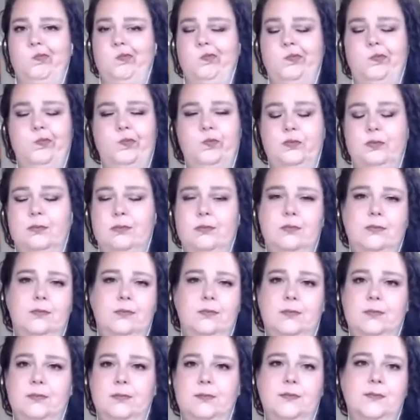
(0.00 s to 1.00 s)

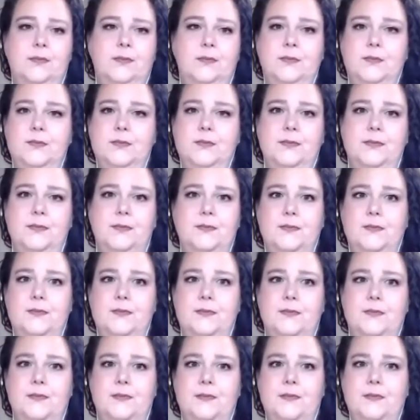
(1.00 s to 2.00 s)

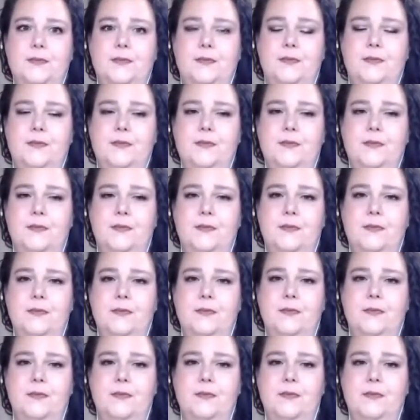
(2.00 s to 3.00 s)

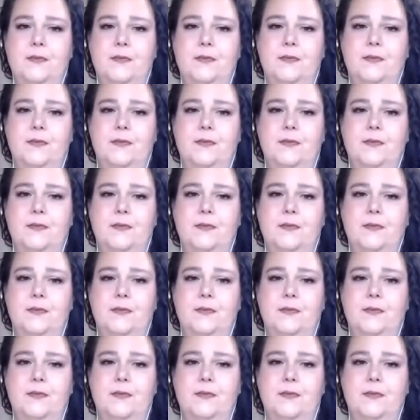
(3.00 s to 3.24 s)
(silent)